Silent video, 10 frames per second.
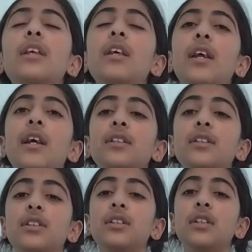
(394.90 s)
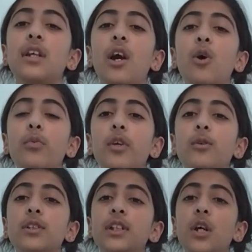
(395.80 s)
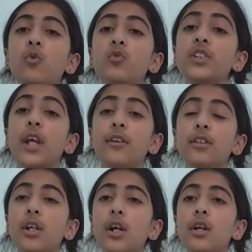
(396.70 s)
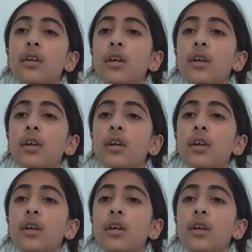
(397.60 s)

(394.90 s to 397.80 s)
that it's to help you self-center.